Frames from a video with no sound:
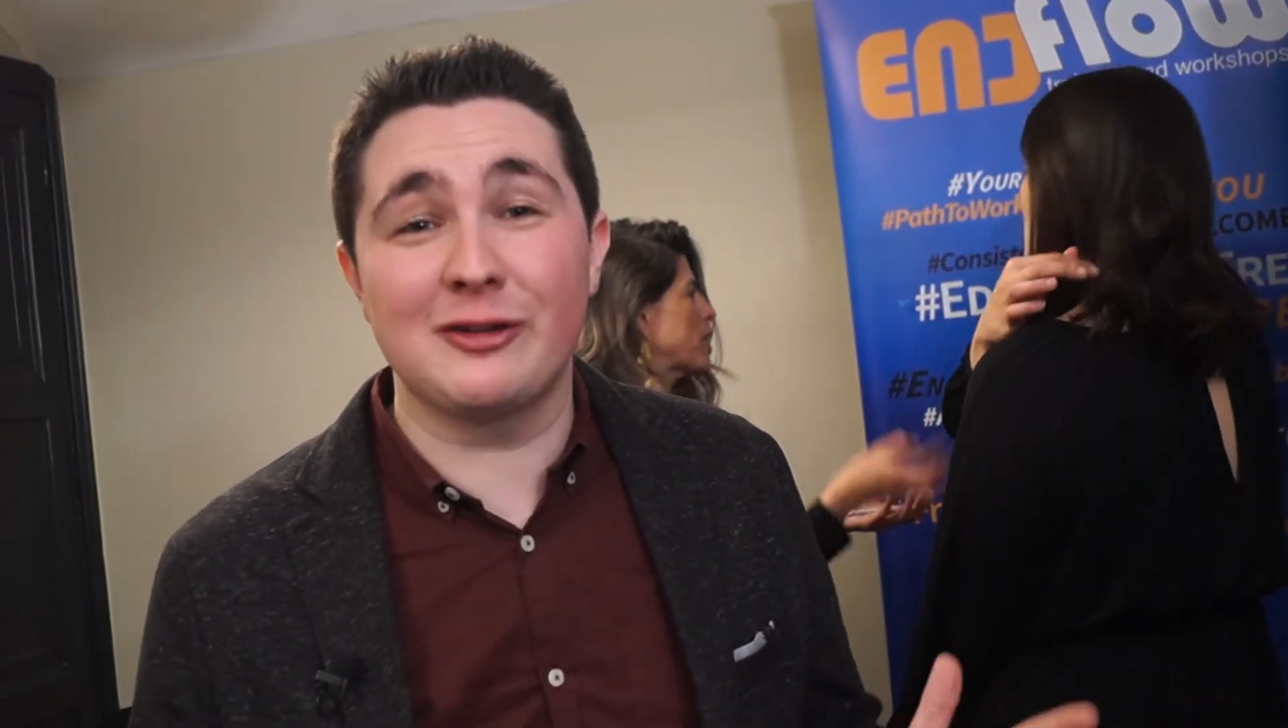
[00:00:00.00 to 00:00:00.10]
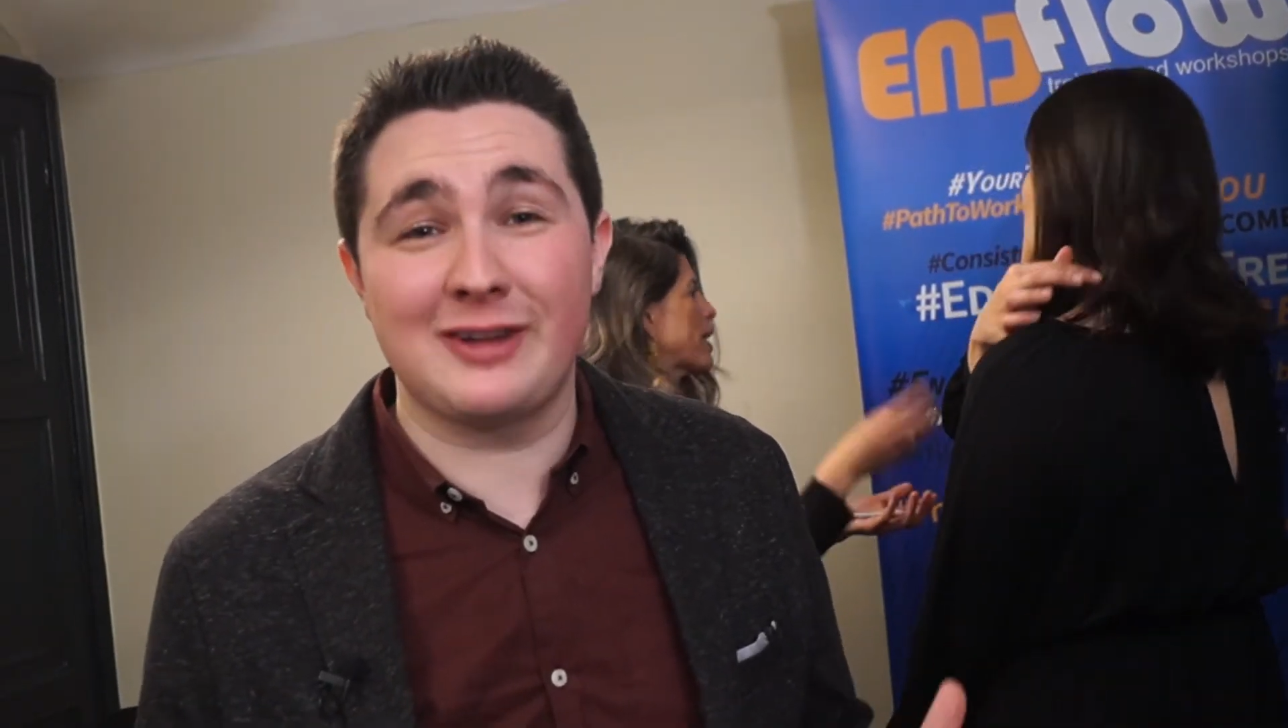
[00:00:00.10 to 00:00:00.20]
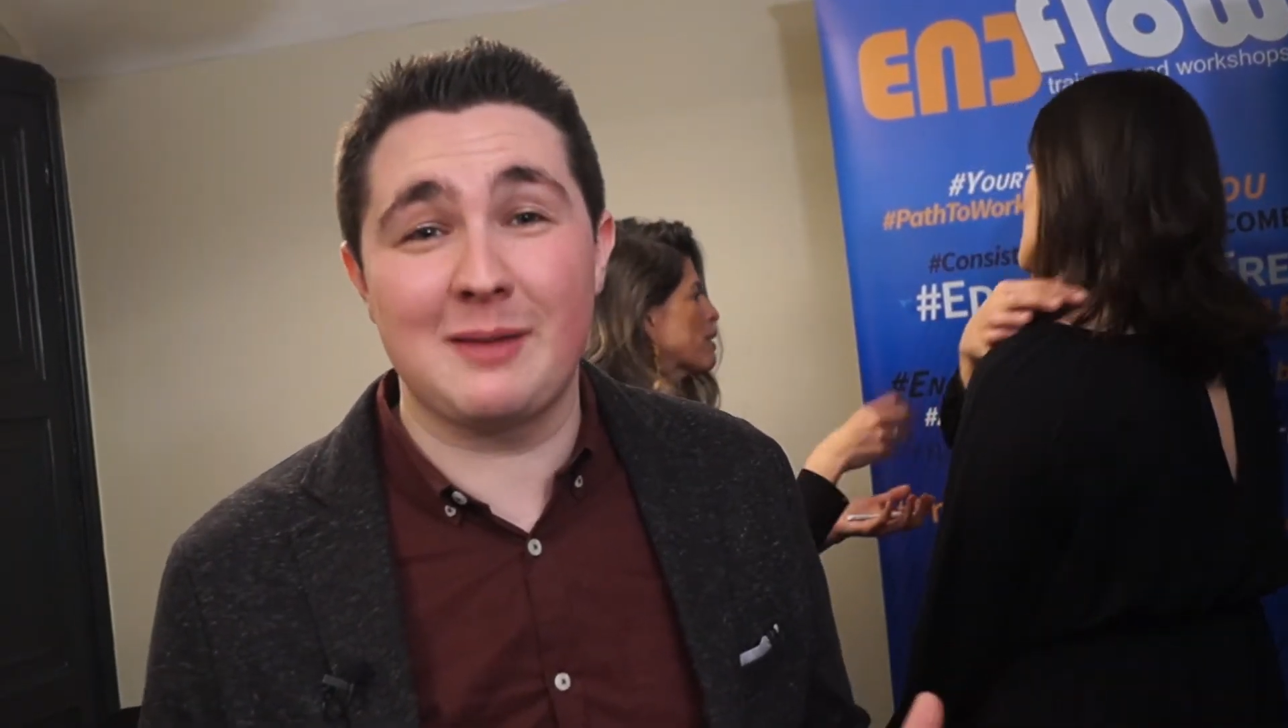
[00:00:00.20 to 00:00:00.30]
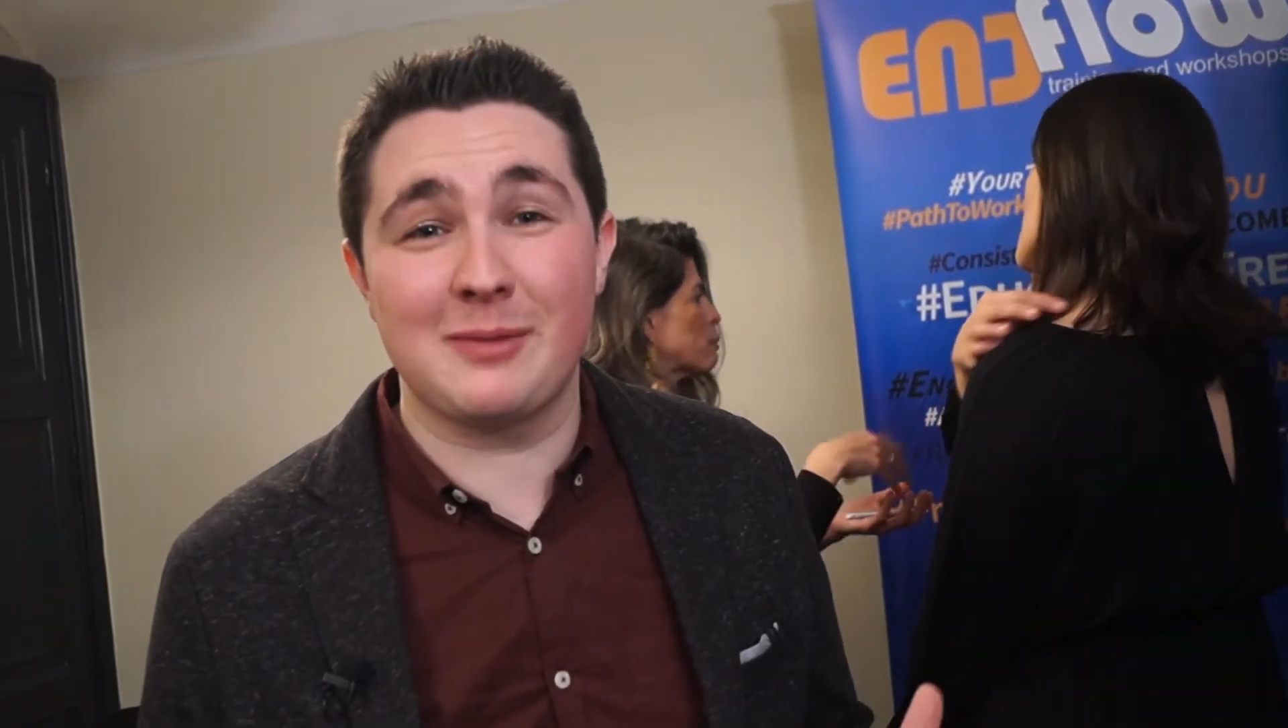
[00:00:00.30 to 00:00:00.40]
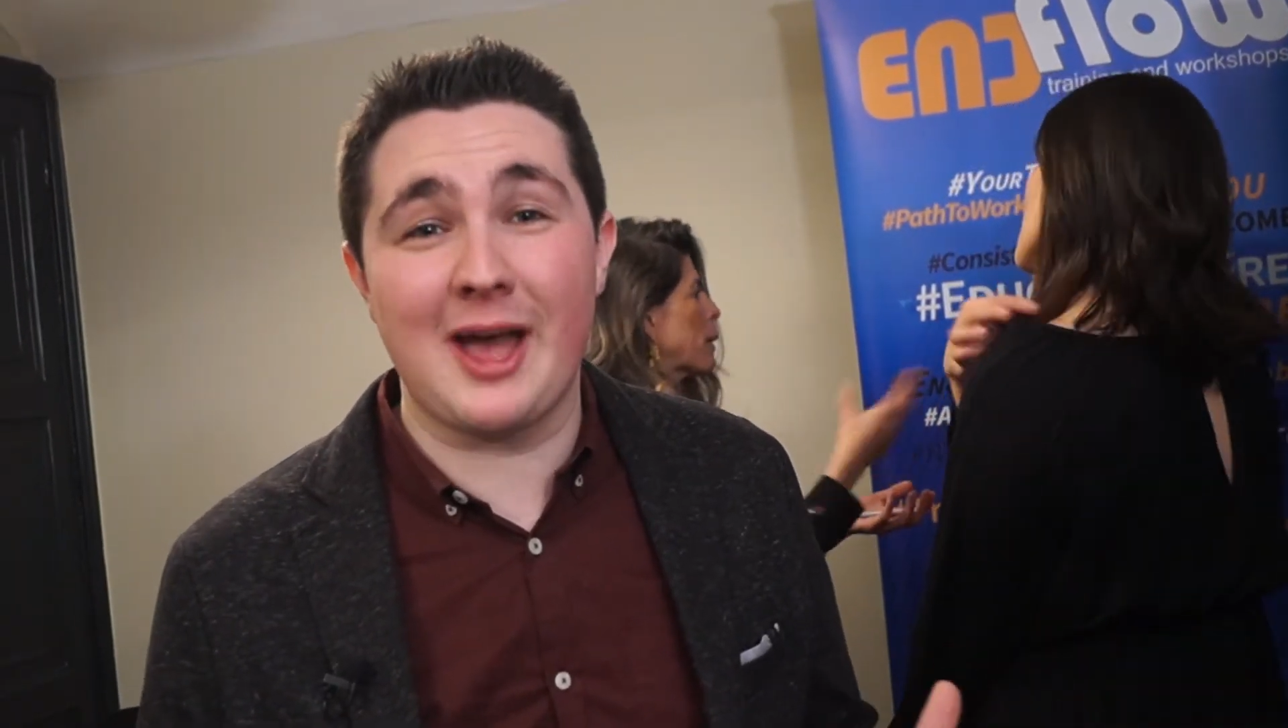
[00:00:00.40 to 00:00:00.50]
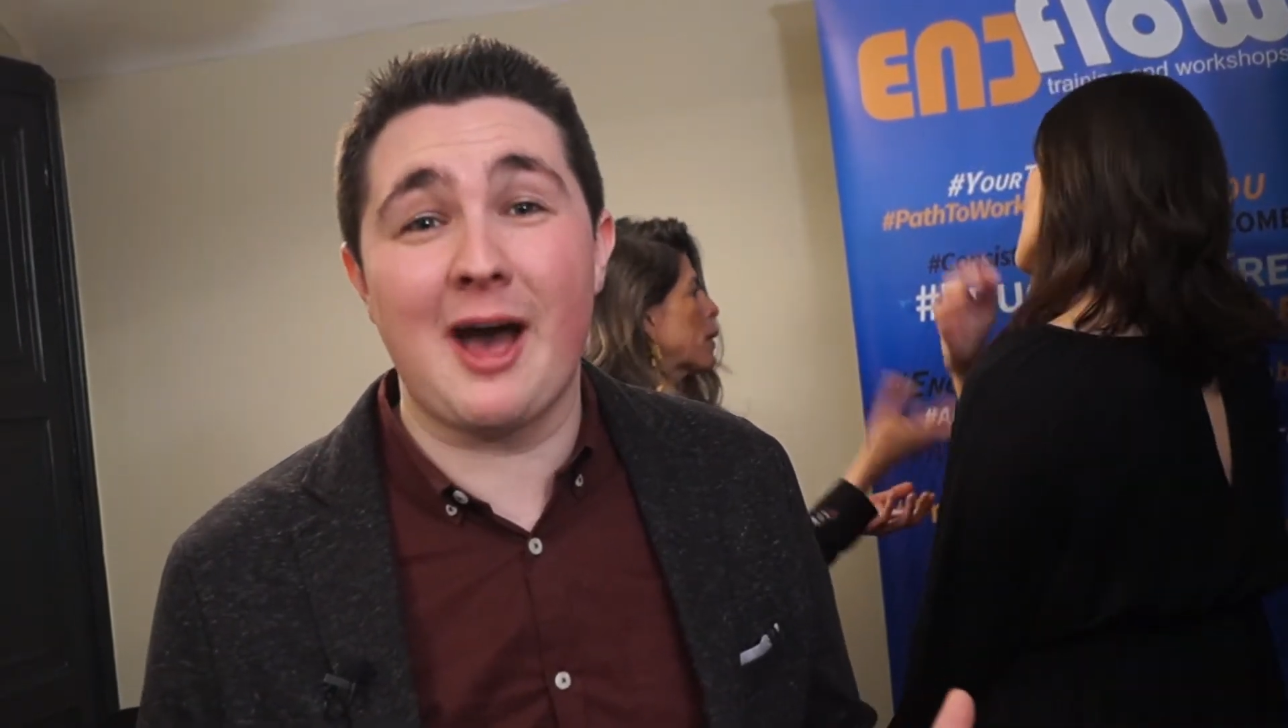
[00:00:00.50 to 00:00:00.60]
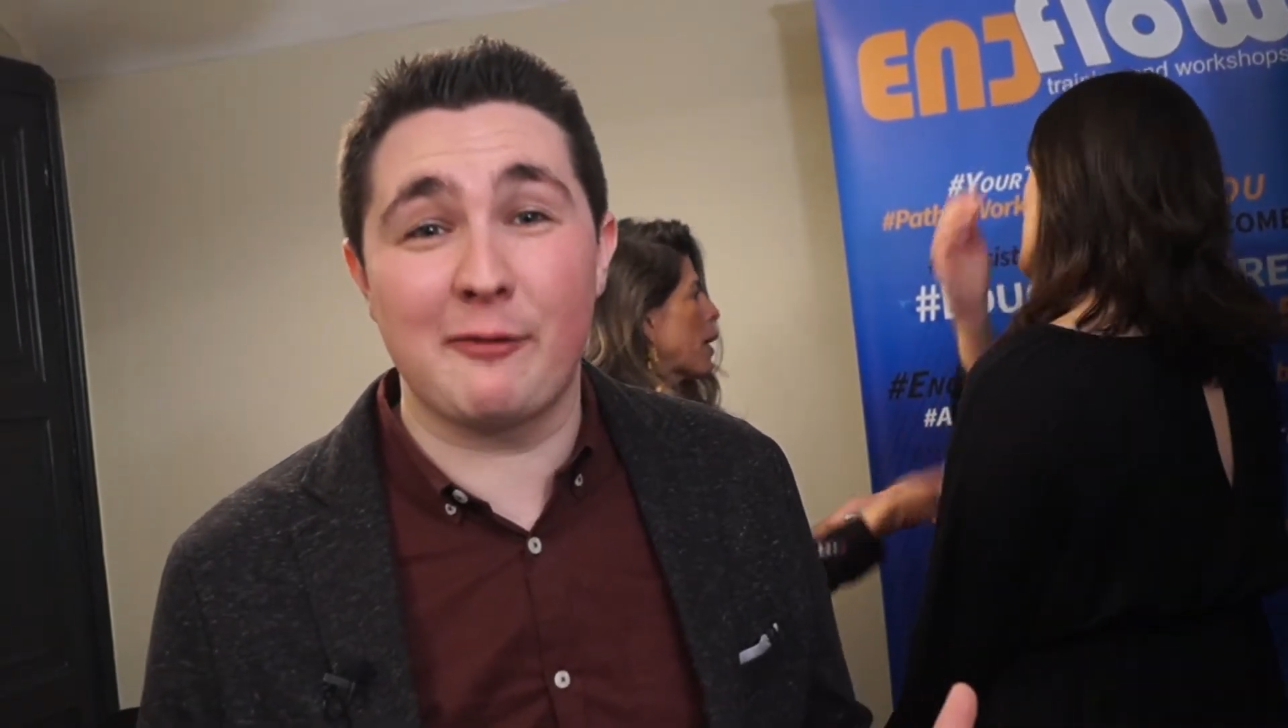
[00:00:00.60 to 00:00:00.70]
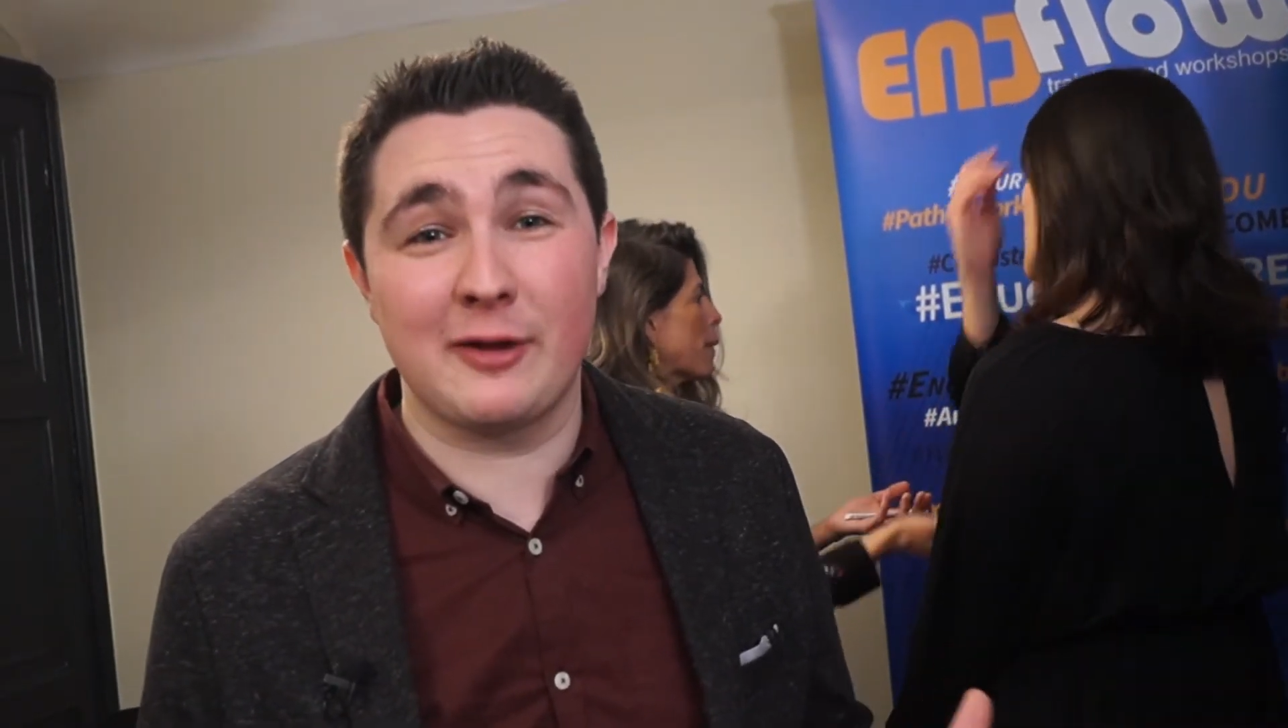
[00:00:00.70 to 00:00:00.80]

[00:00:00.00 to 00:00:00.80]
team they have